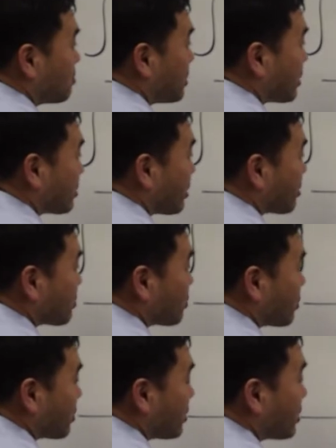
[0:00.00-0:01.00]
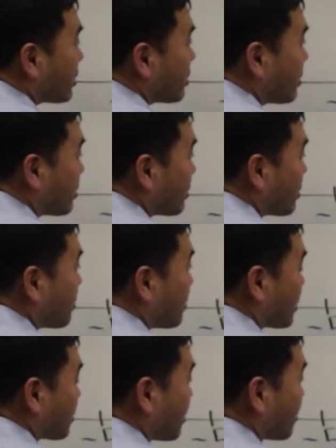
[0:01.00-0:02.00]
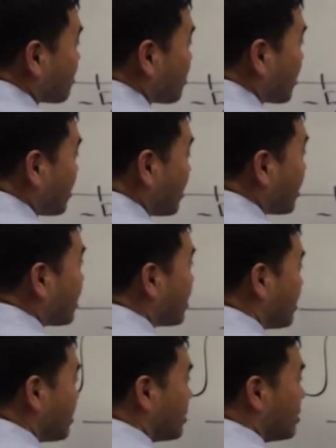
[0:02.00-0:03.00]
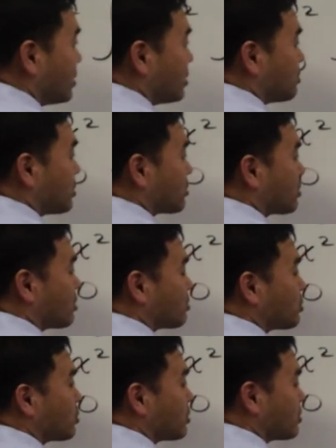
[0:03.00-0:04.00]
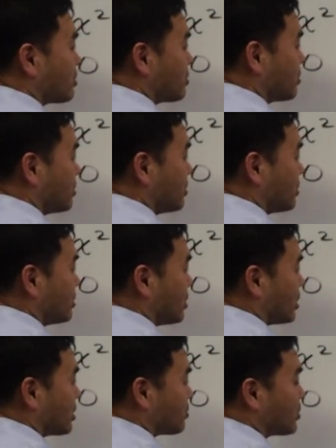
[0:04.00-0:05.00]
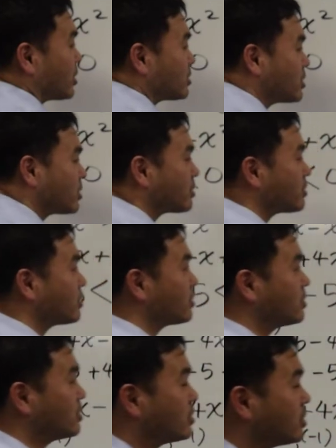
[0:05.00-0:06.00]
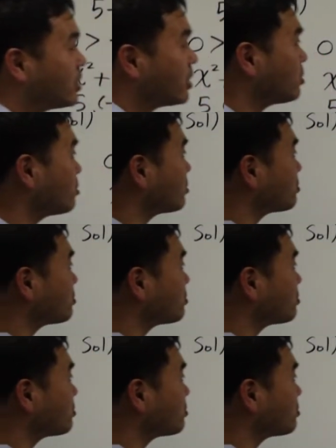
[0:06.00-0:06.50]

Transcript: pick a test point here, pick a test point here, pick a test point -10 here, and you just